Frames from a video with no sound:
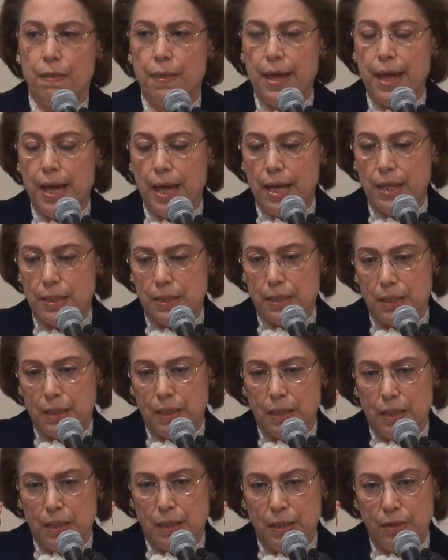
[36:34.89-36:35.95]
that
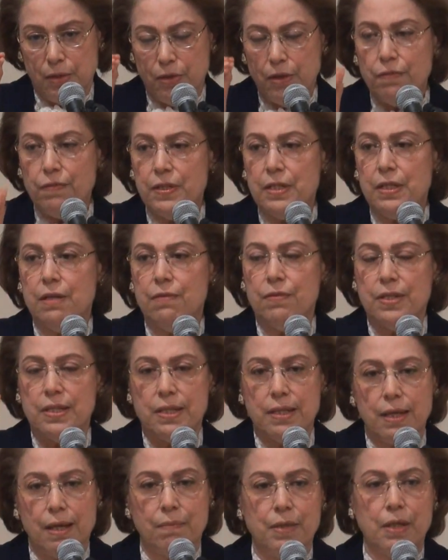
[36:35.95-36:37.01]
derivative
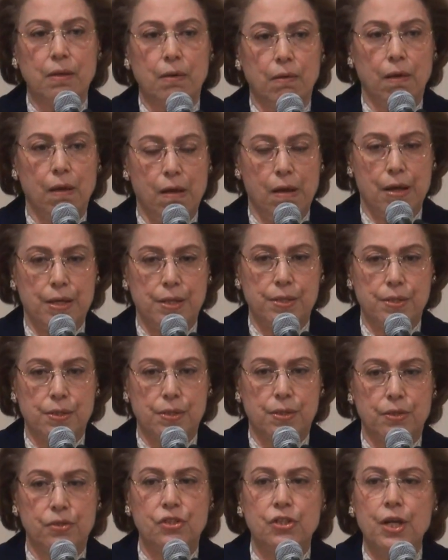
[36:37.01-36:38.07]
Islamic
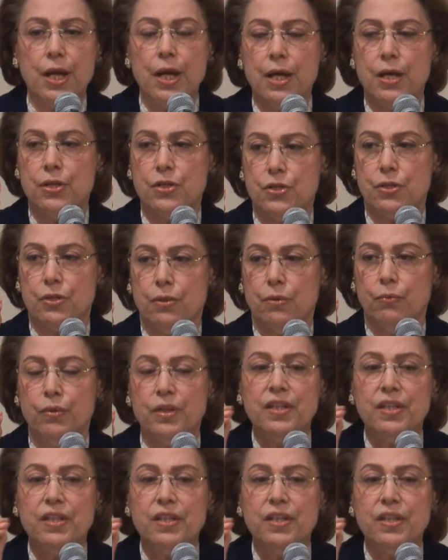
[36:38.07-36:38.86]
laws change